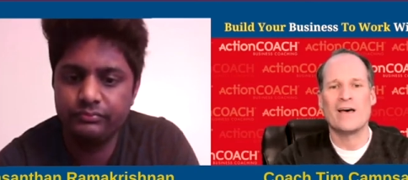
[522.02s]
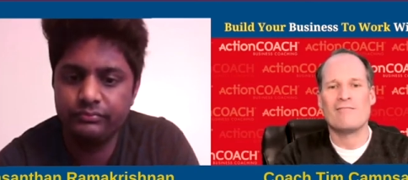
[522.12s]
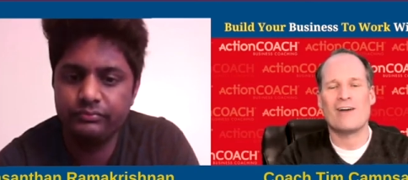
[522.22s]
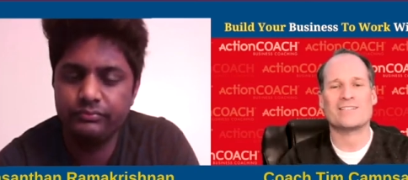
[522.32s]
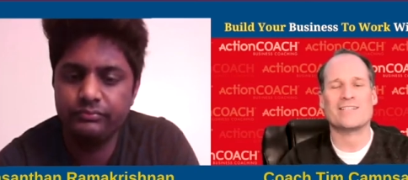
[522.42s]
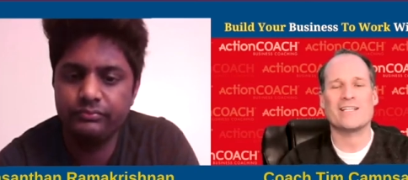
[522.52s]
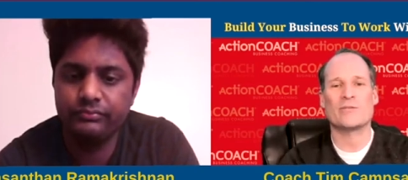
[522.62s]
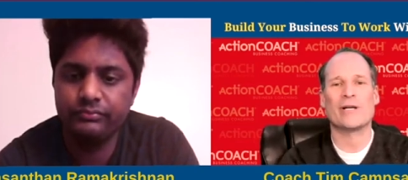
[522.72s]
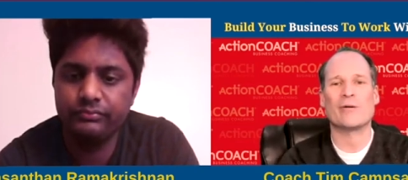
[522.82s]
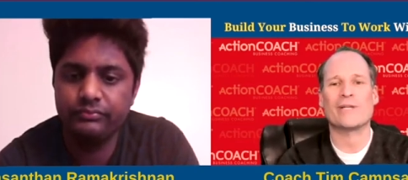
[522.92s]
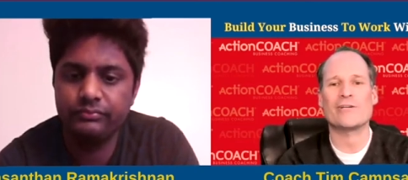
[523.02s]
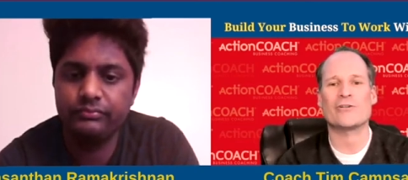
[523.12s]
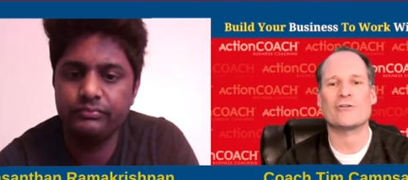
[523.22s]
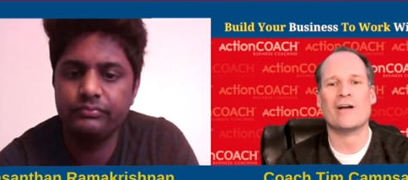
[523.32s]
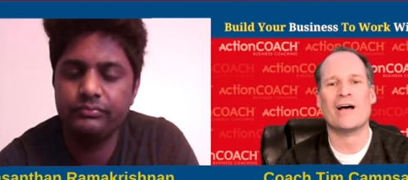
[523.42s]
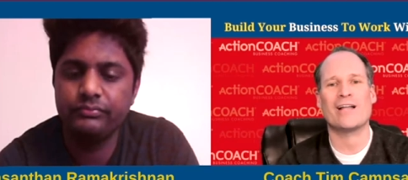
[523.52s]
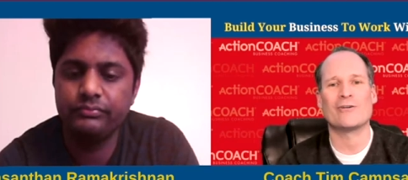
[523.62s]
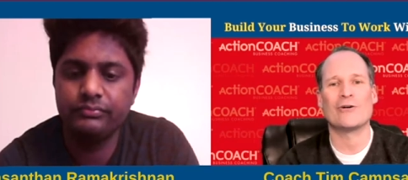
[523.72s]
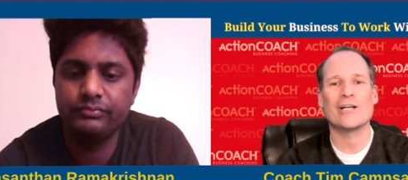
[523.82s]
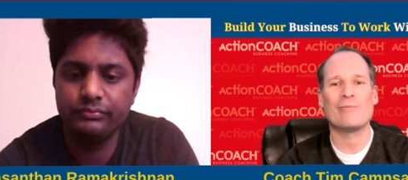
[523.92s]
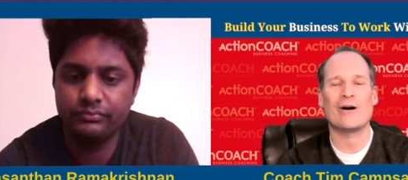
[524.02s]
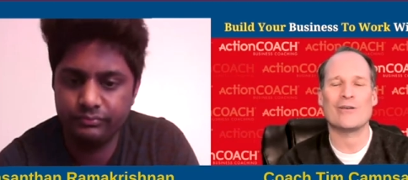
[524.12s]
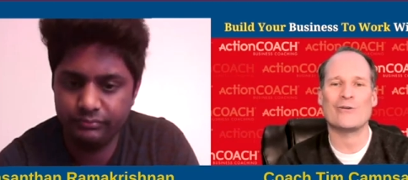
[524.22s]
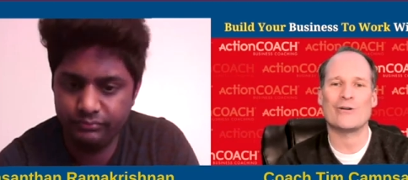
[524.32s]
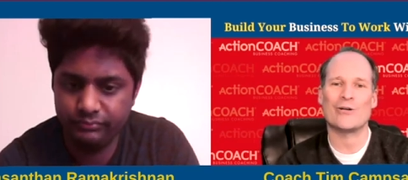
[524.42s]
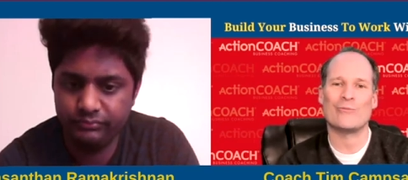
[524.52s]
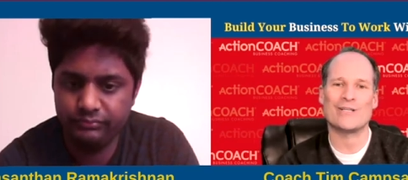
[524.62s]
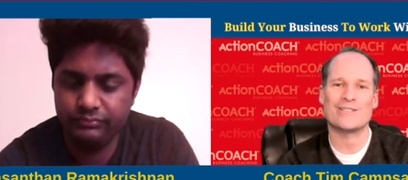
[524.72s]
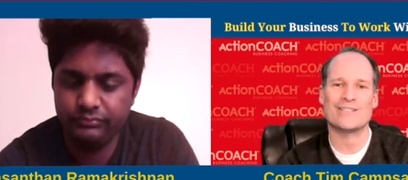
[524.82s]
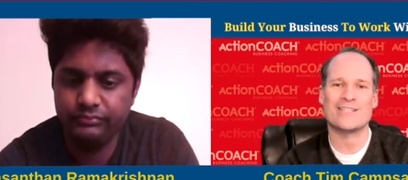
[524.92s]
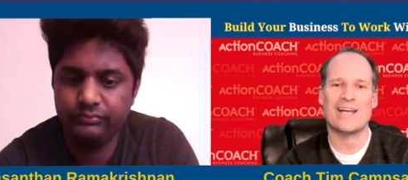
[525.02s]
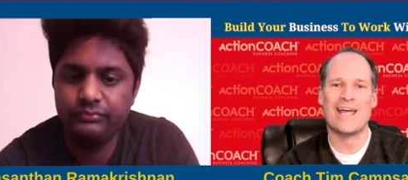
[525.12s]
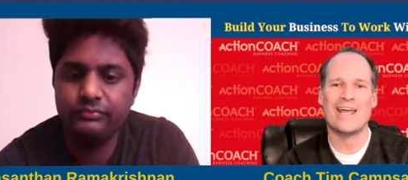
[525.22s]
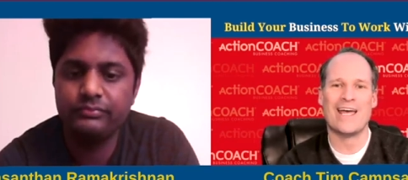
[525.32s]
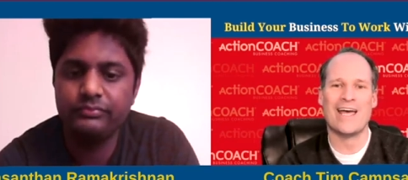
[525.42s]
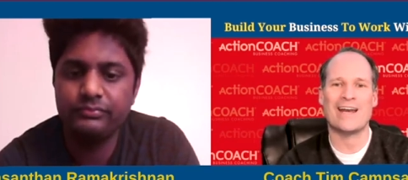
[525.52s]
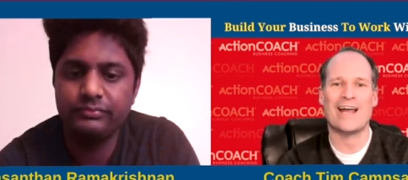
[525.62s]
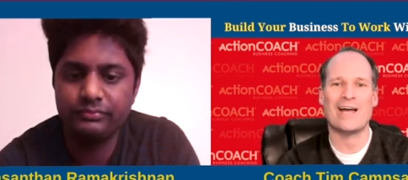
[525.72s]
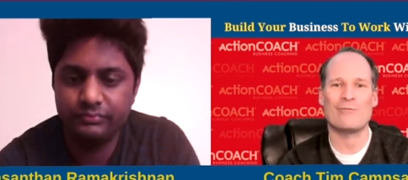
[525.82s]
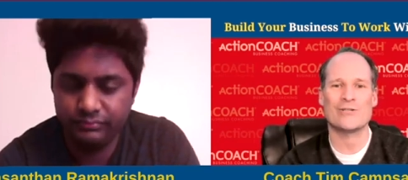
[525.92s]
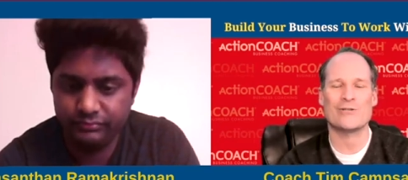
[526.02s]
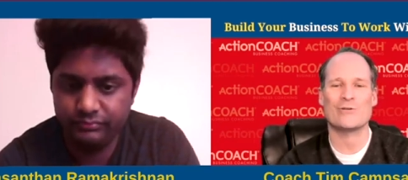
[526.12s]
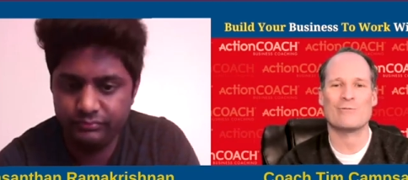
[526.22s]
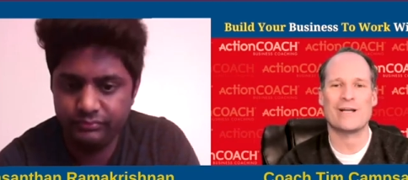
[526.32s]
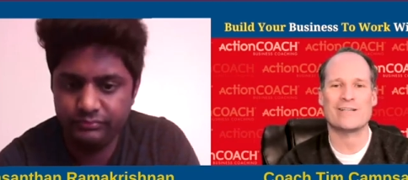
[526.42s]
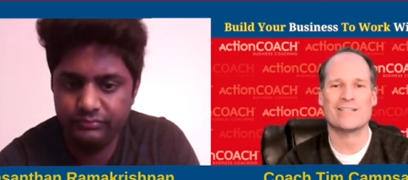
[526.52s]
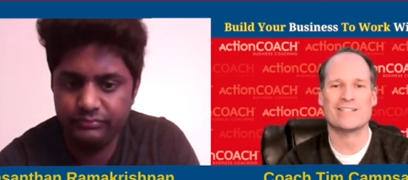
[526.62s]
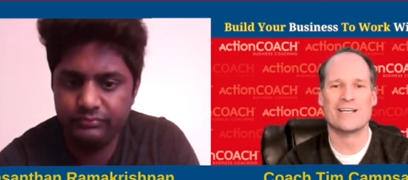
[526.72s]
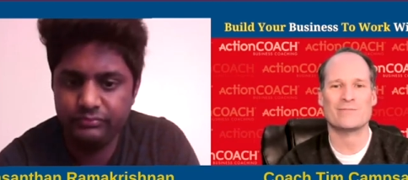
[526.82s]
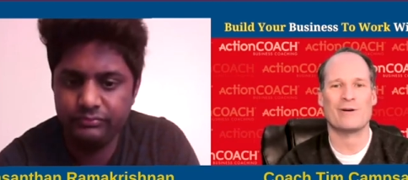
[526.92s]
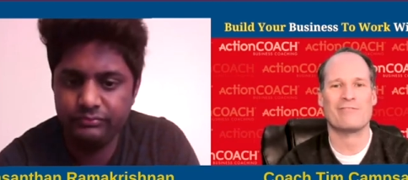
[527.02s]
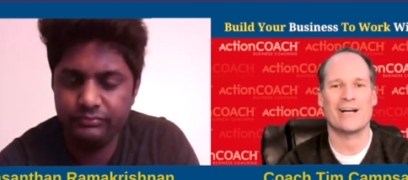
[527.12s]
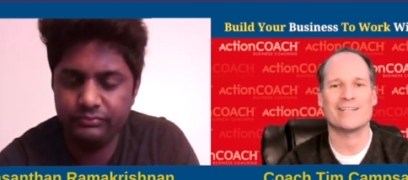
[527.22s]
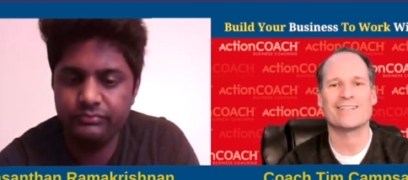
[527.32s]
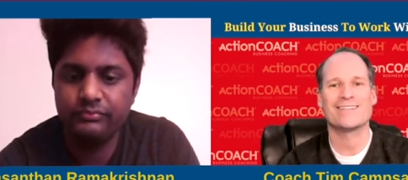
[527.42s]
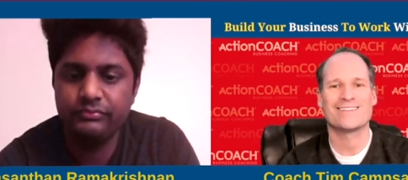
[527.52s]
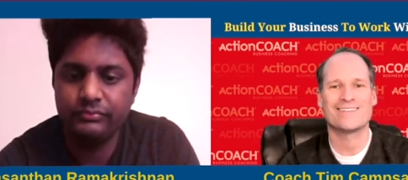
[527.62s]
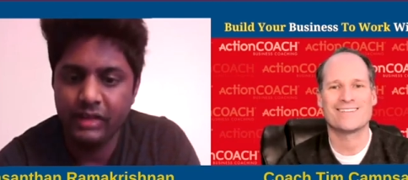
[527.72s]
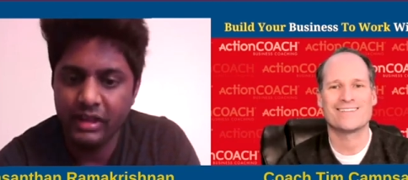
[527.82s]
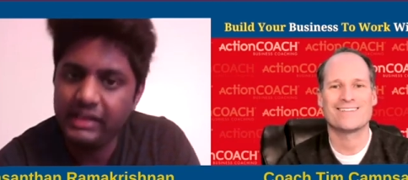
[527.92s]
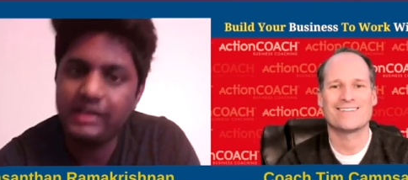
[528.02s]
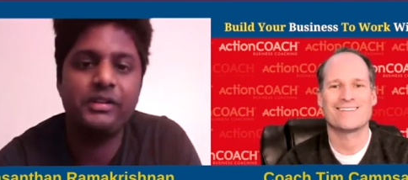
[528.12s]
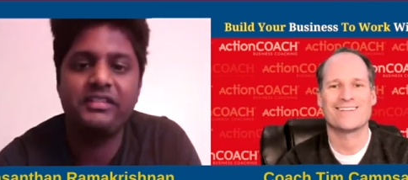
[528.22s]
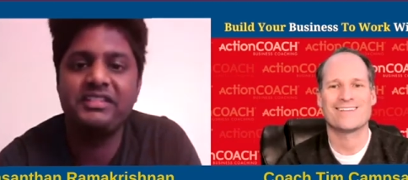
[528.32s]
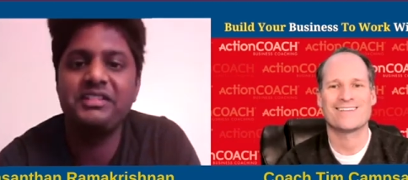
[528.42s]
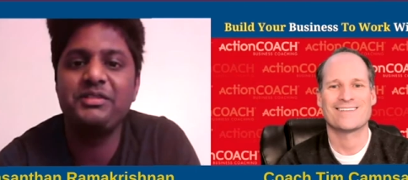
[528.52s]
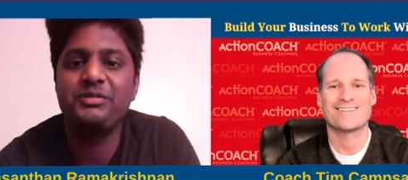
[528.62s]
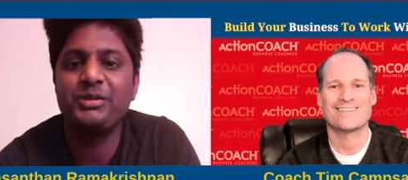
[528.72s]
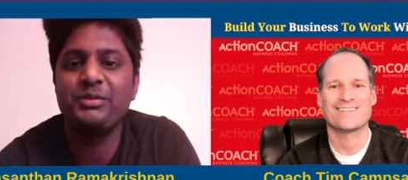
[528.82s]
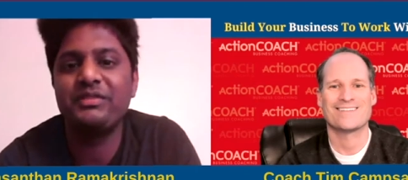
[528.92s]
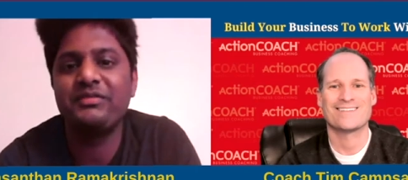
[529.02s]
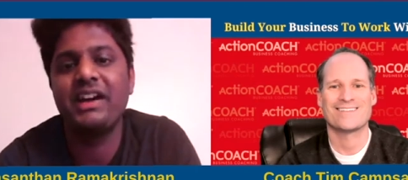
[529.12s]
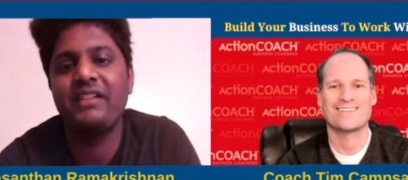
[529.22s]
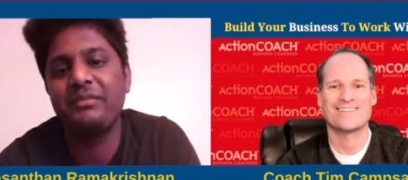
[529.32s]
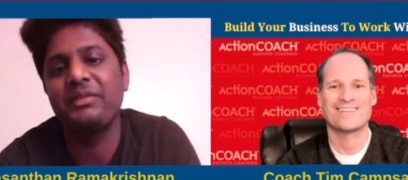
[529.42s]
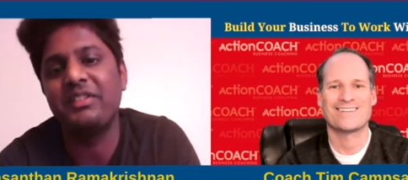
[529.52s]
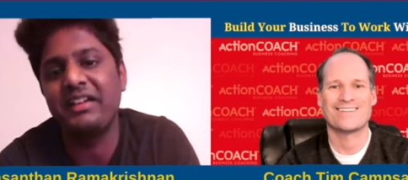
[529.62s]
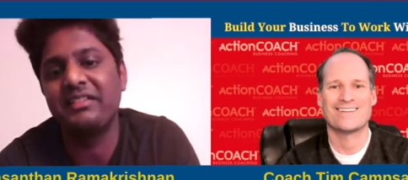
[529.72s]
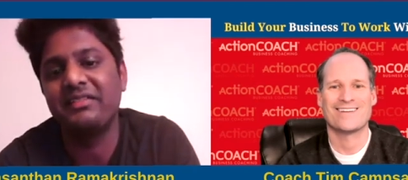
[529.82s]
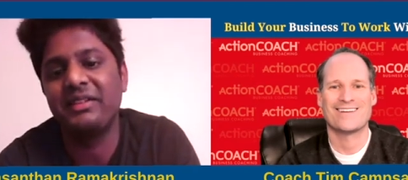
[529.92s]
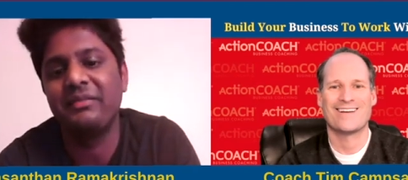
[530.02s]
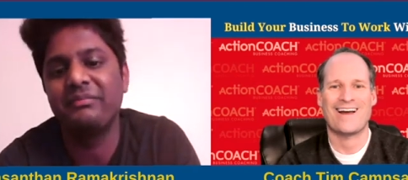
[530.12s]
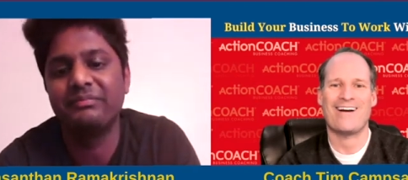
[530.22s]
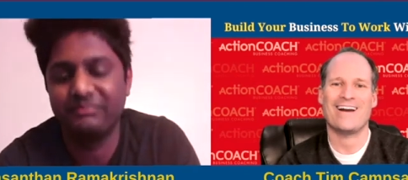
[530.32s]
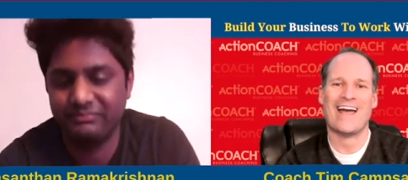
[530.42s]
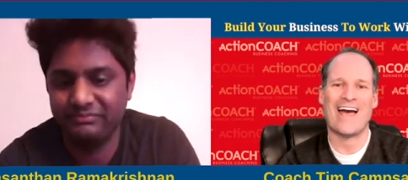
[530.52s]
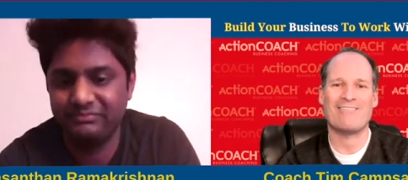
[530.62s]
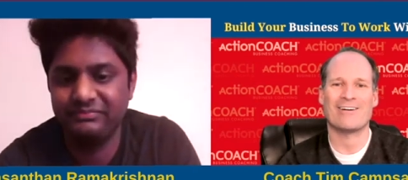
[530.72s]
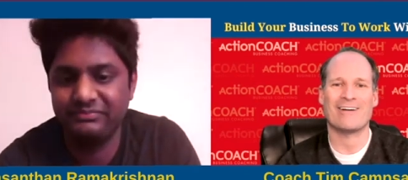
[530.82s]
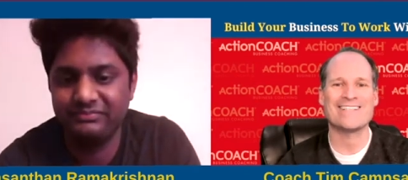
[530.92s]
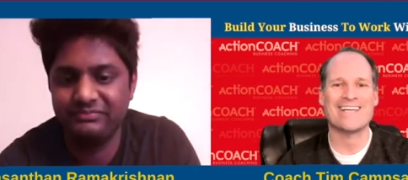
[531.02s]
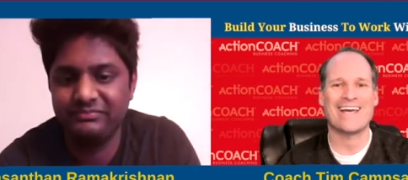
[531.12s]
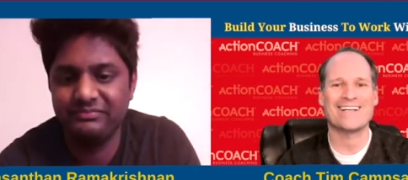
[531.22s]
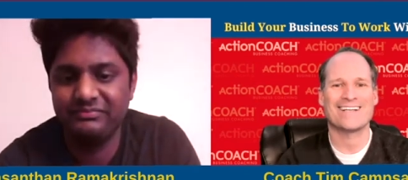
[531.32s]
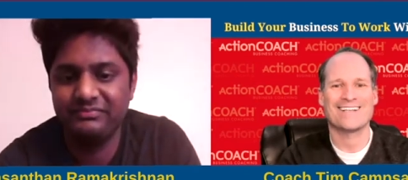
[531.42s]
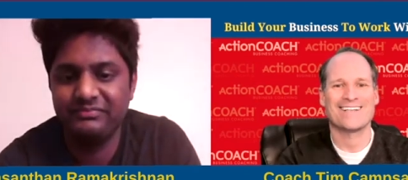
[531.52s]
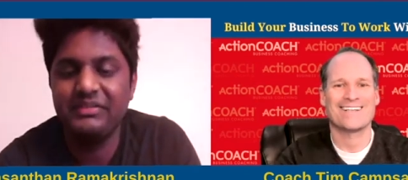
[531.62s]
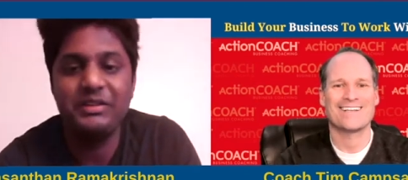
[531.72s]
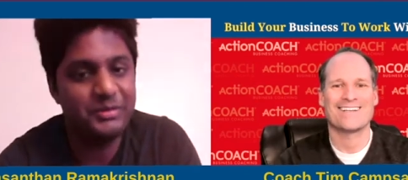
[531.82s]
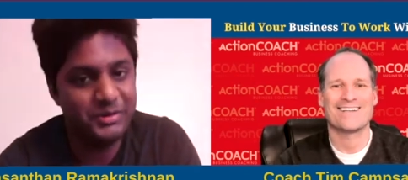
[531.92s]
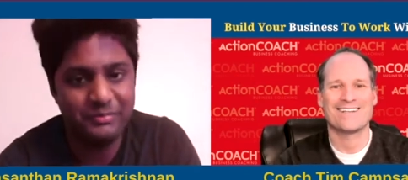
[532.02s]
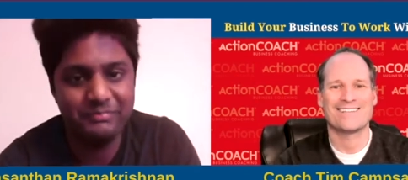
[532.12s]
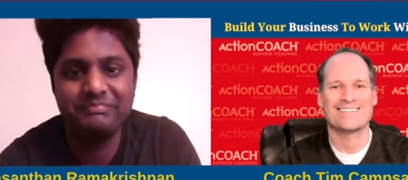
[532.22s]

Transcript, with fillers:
Speaker 1: Vas, it's been a pleasure uh, learning about you and your business today, and I wish you tremendous success, my friend.
Speaker 2: Likewise. Thank you so much for having me today, Tim.
Speaker 1: All right. Have a great day.
Speaker 2: You too.